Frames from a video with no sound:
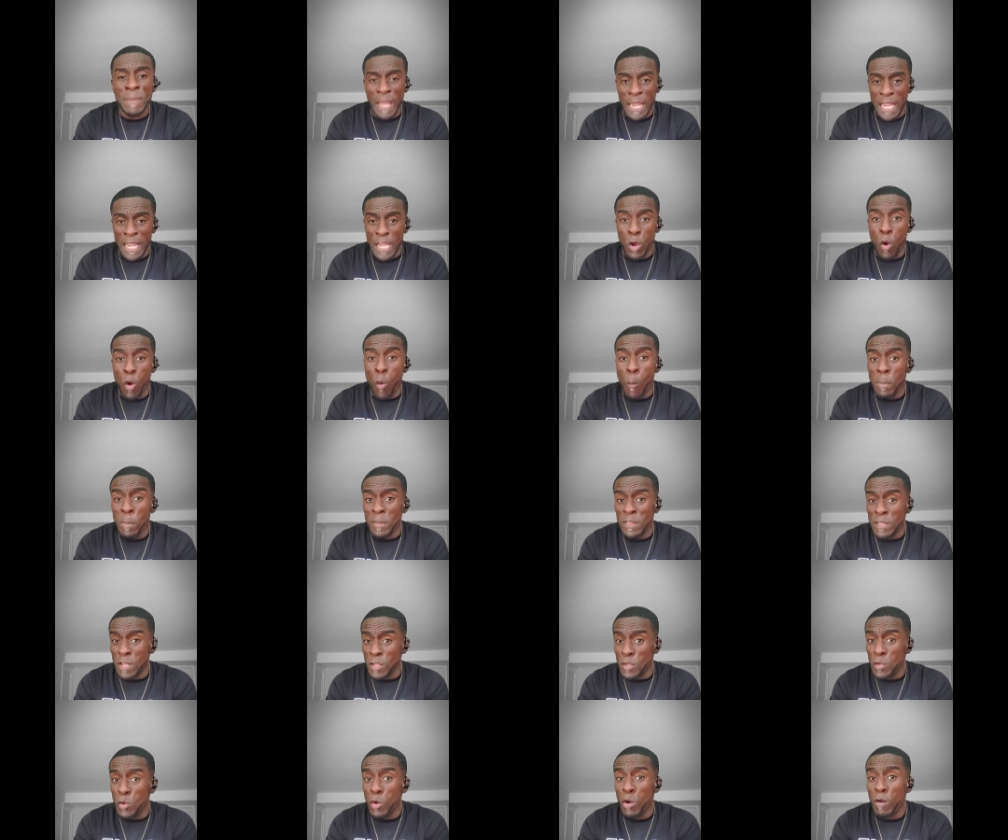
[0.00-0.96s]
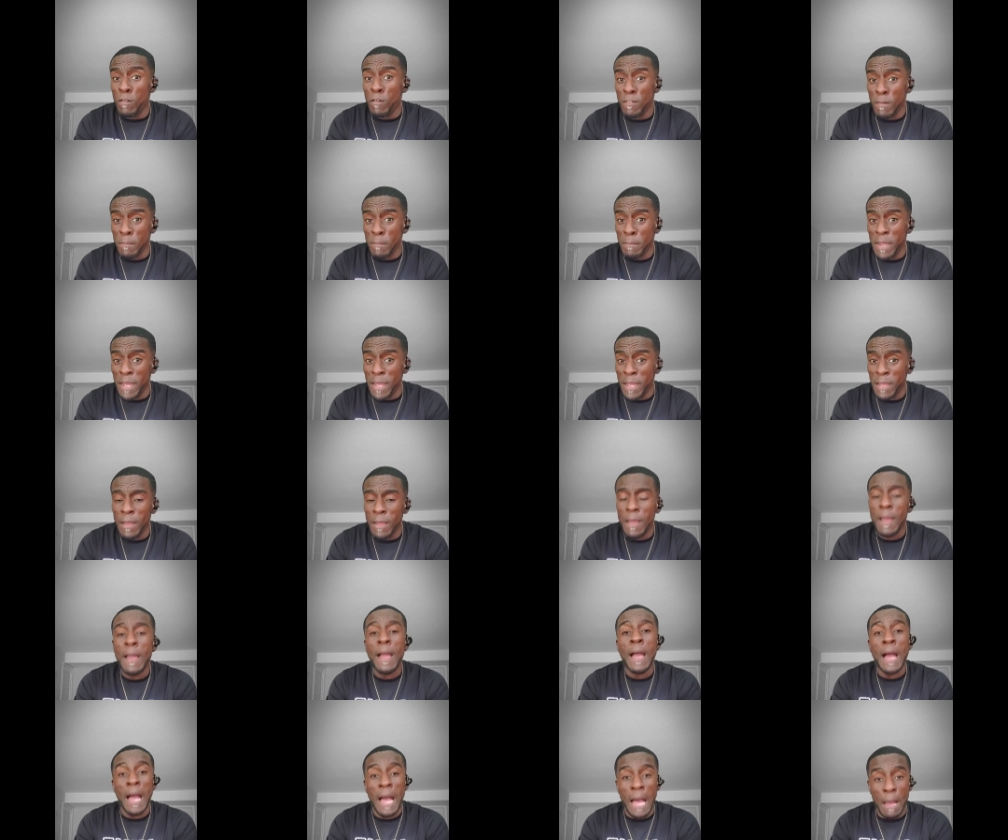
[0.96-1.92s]
He opened the door for me.
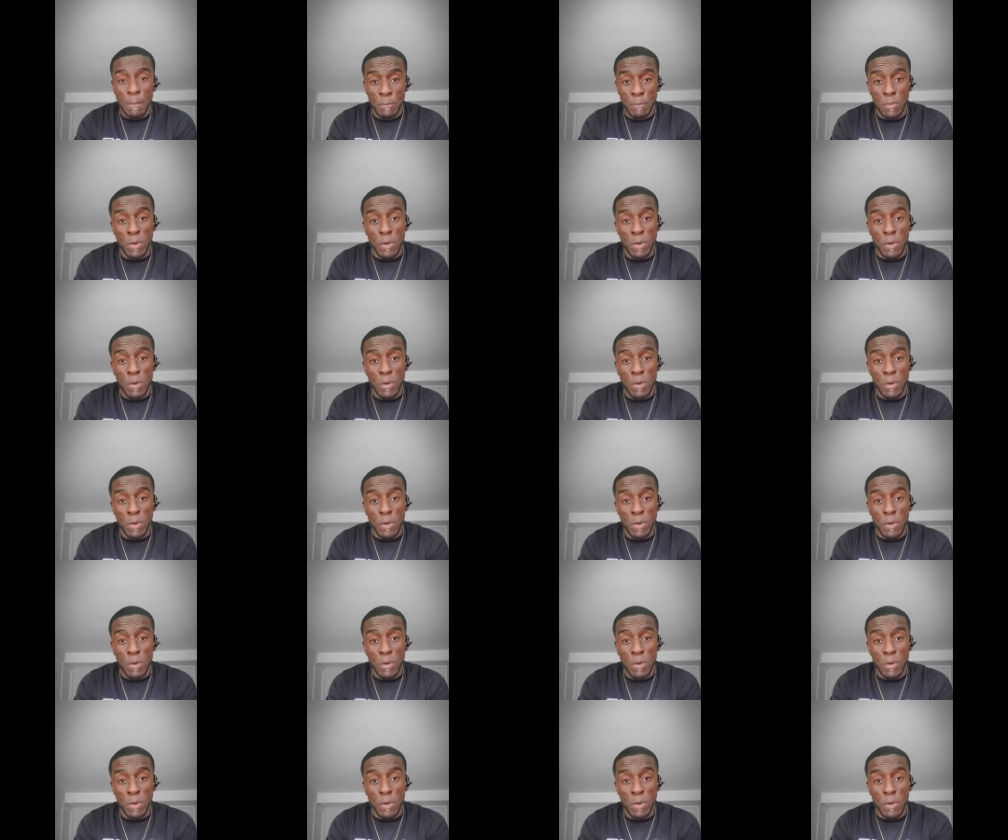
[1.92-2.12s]
I'm